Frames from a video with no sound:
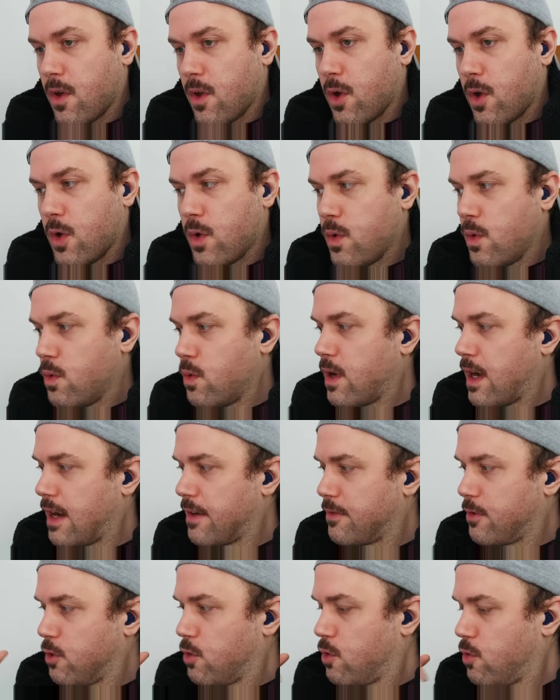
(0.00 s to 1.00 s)
who
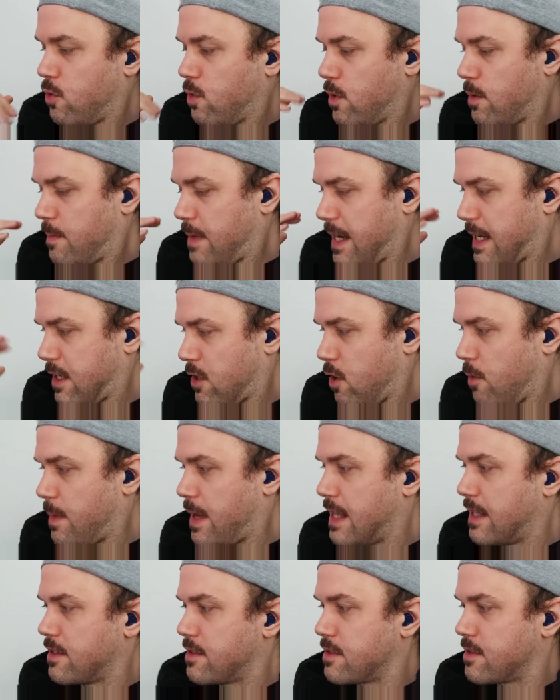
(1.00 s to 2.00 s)
have all made
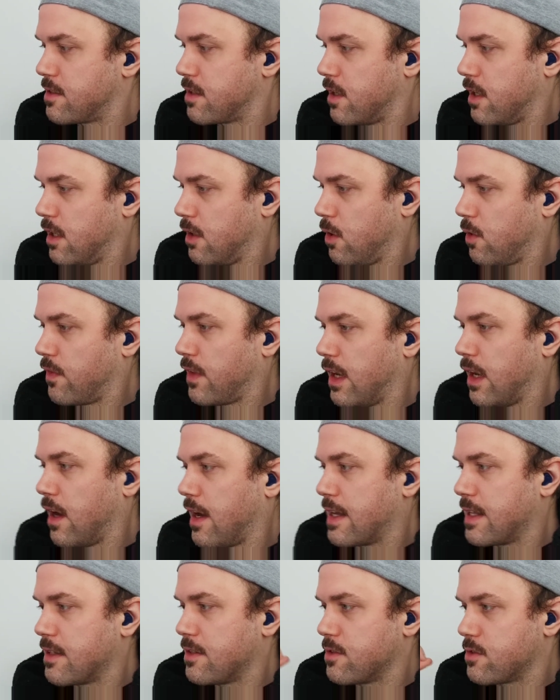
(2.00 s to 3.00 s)
comments along the
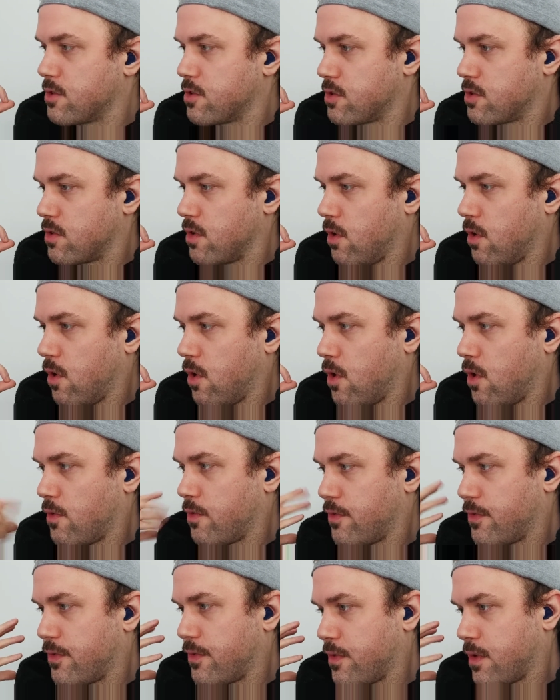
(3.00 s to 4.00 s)
lines
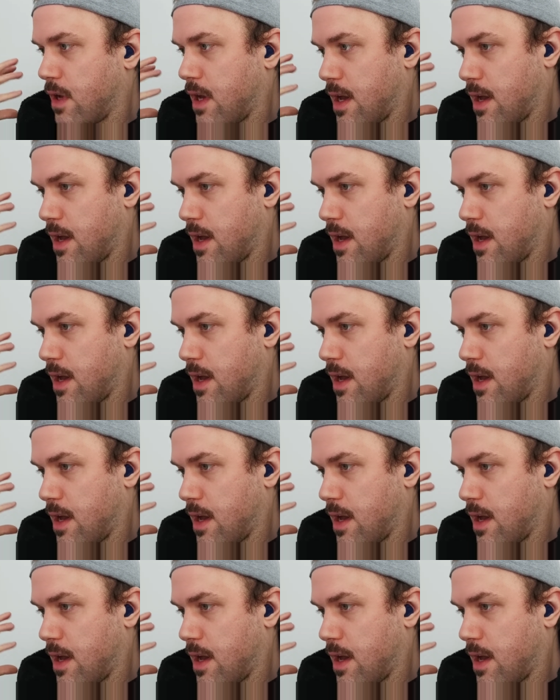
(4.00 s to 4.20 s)
of